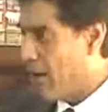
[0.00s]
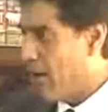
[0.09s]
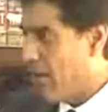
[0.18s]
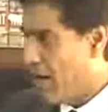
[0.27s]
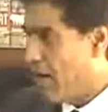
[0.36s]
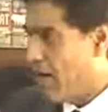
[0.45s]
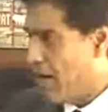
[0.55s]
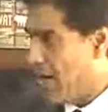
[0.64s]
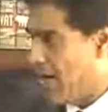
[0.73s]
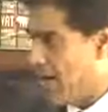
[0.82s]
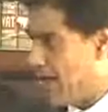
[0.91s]

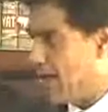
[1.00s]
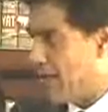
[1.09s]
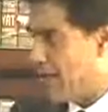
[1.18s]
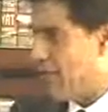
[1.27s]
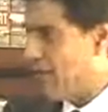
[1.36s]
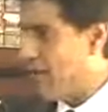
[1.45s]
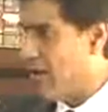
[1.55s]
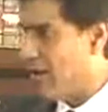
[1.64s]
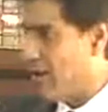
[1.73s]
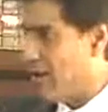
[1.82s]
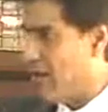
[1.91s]
of the,
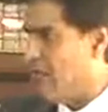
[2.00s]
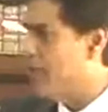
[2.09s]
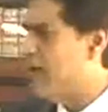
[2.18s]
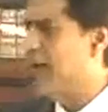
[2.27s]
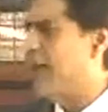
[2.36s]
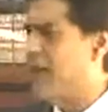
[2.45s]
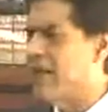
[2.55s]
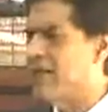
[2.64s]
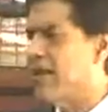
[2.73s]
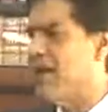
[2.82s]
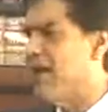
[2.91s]
see, it's a
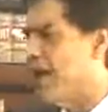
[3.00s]
clear